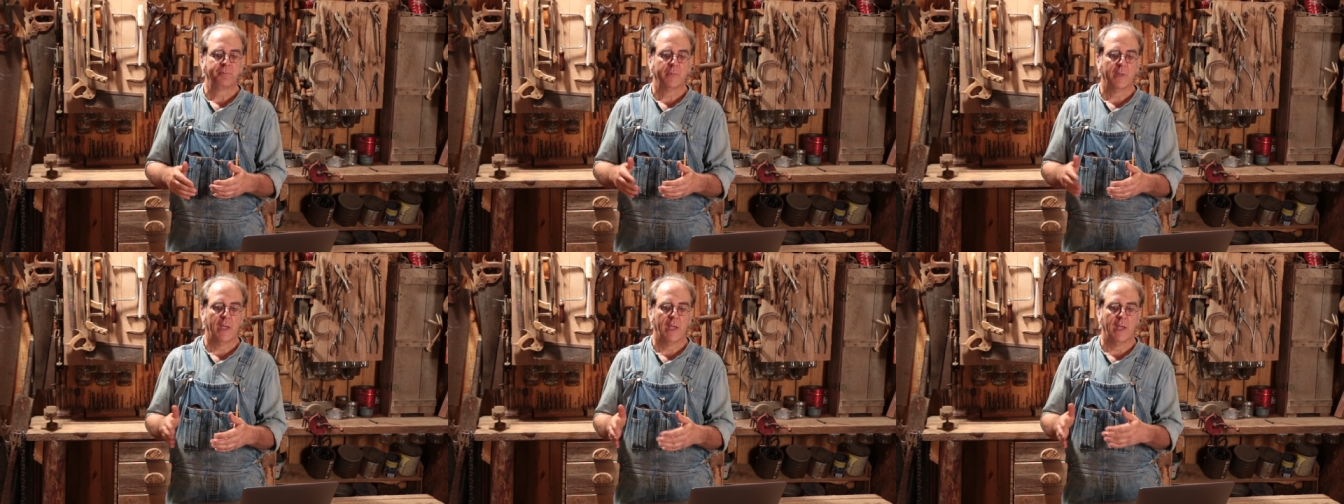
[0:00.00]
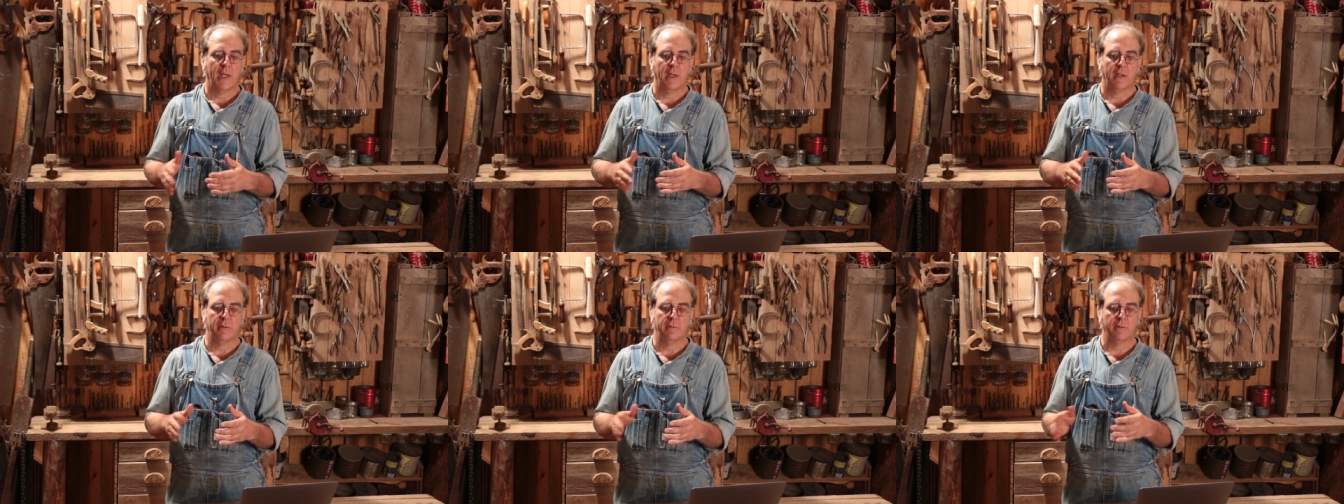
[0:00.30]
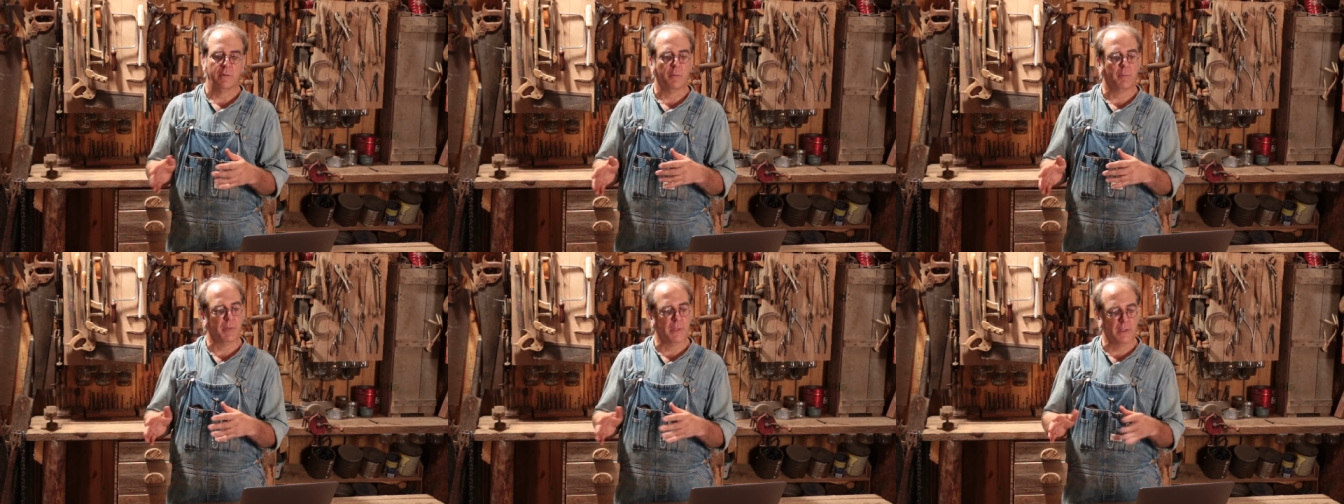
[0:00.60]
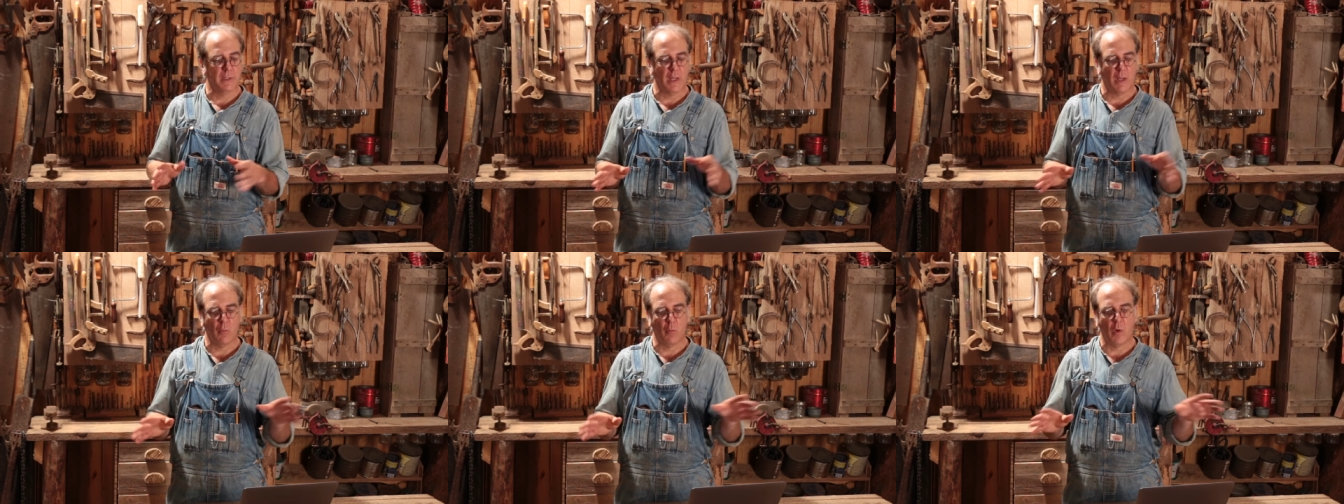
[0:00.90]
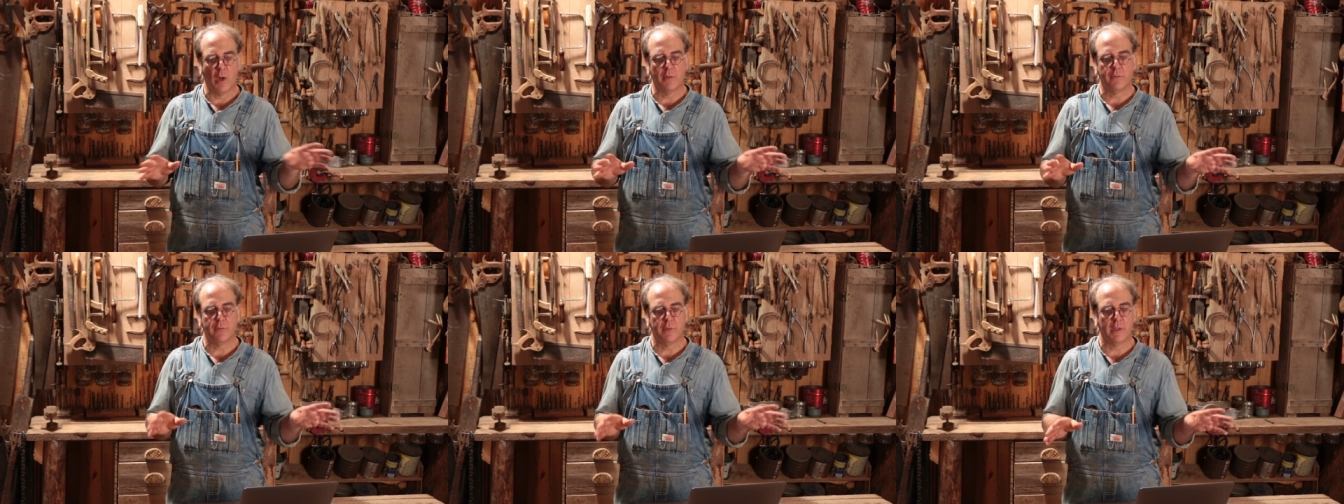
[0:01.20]
And depending, I'll
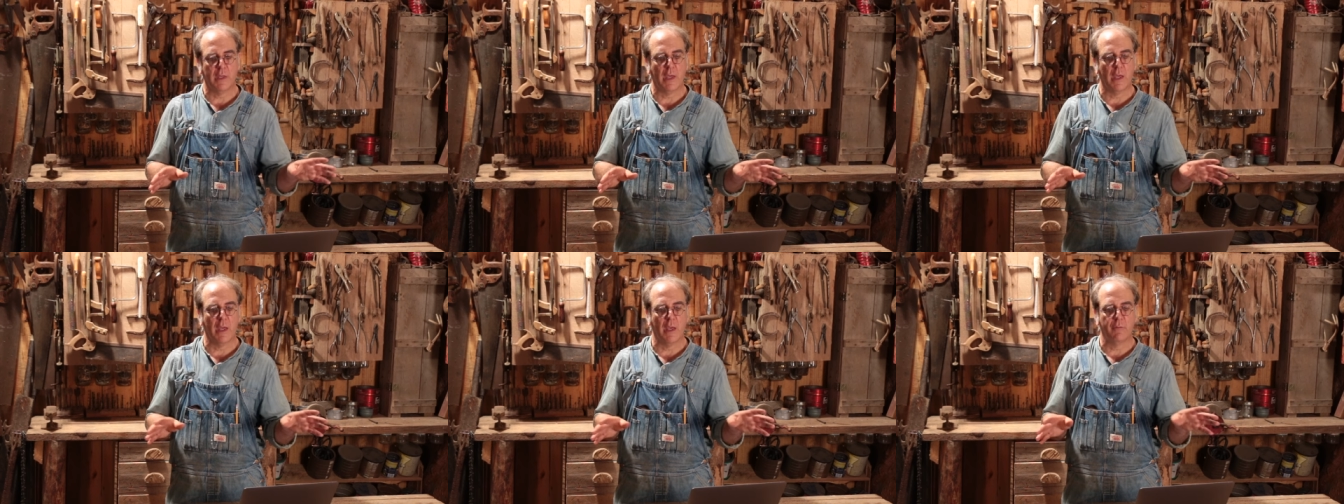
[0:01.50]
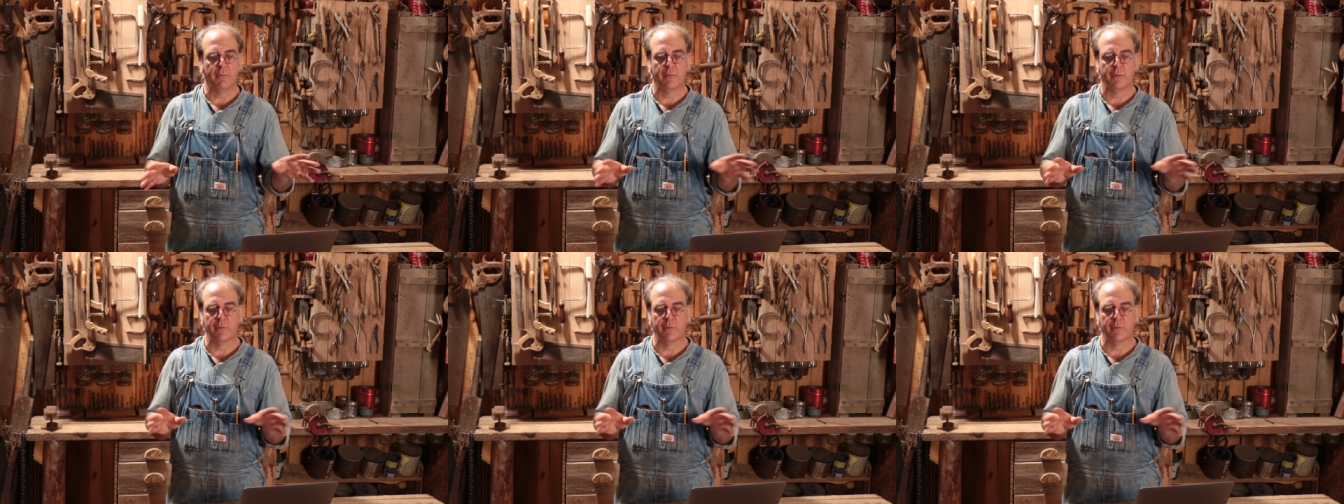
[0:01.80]
watch the calf.